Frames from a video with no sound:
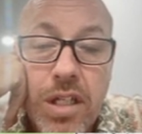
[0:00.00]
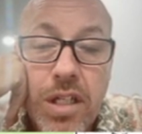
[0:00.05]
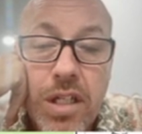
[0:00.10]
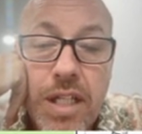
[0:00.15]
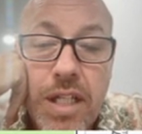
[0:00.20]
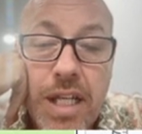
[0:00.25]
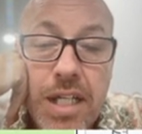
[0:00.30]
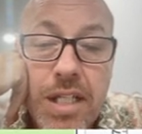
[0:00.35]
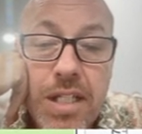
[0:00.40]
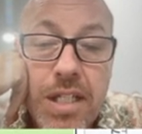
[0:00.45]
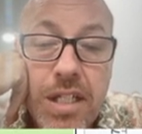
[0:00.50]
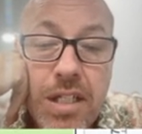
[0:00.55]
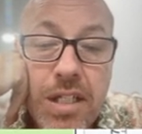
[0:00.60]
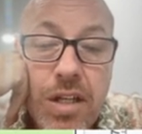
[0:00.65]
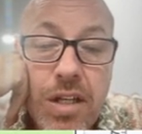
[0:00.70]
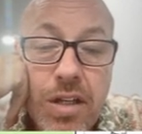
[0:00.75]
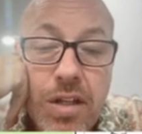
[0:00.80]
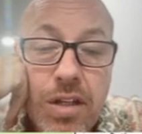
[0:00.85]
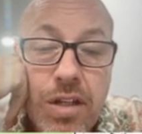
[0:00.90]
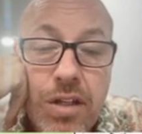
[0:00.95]
They
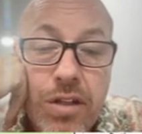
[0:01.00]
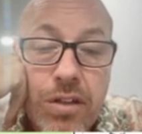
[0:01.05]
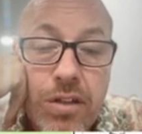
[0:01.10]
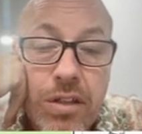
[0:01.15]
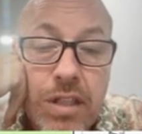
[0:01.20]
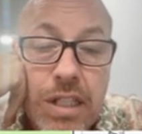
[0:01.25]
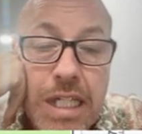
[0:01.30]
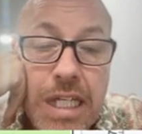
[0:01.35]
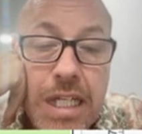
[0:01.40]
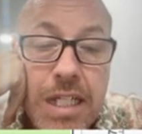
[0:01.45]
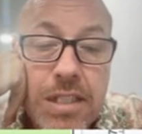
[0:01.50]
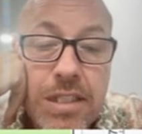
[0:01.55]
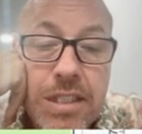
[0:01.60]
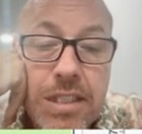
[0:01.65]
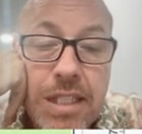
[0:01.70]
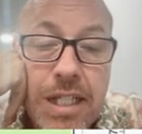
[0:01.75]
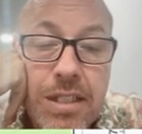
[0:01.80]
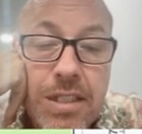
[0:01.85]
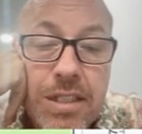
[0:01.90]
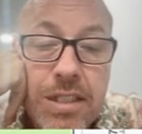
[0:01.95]
did their lead
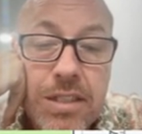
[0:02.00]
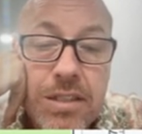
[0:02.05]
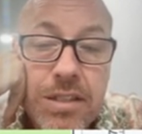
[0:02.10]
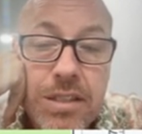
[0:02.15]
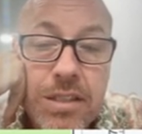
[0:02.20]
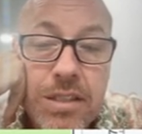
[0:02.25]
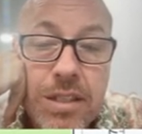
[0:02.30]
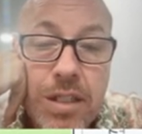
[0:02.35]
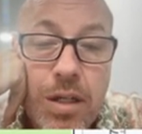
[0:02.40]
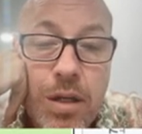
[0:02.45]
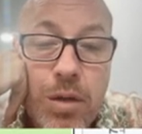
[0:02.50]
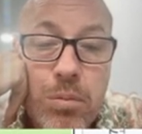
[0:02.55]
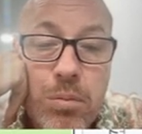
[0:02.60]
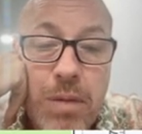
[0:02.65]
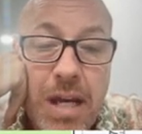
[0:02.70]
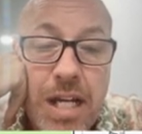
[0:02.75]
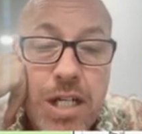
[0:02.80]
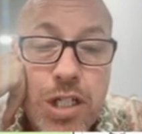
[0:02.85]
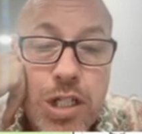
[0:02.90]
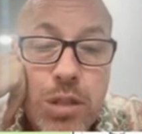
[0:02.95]
sentence,
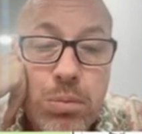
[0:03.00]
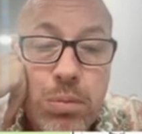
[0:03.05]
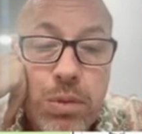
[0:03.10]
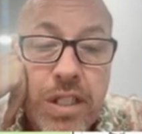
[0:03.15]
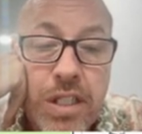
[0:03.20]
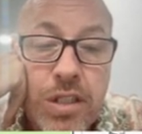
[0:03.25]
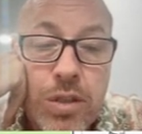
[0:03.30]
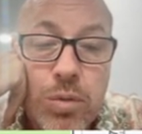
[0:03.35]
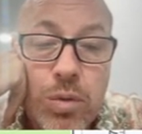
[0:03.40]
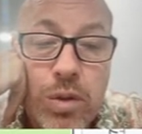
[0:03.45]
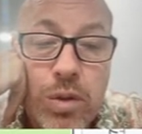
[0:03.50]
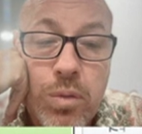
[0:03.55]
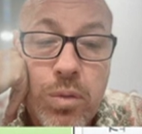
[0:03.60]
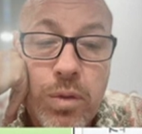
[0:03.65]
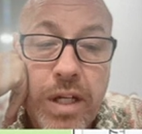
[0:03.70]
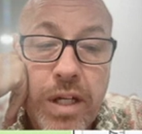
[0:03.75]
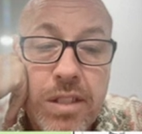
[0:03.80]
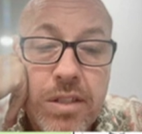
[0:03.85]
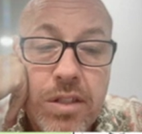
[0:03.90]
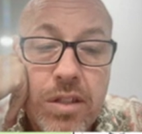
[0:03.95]
imagine a place
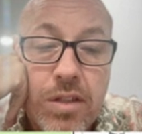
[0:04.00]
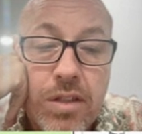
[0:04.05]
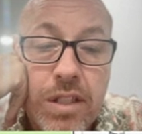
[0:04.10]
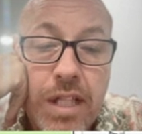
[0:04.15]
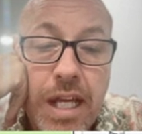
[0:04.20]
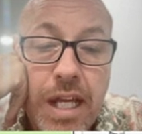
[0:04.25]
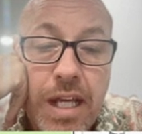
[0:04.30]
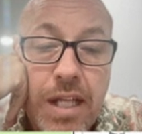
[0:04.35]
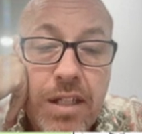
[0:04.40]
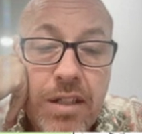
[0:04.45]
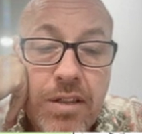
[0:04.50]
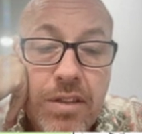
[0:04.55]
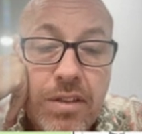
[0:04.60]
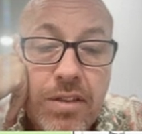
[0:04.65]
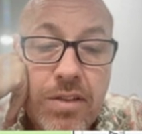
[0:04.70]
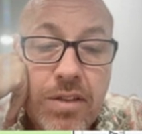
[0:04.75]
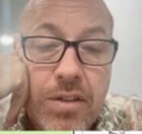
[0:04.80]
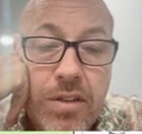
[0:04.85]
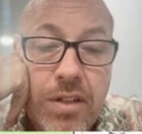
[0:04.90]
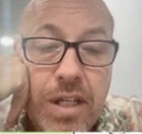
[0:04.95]
rains all day,
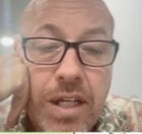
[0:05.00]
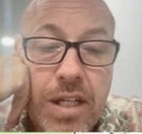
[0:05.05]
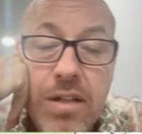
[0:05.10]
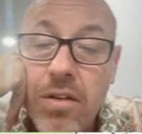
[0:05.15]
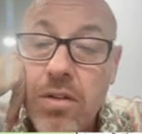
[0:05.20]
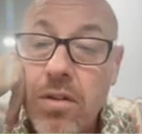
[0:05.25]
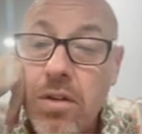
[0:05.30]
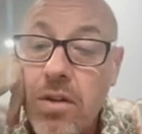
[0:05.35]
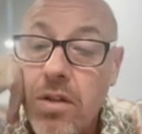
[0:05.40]
okay?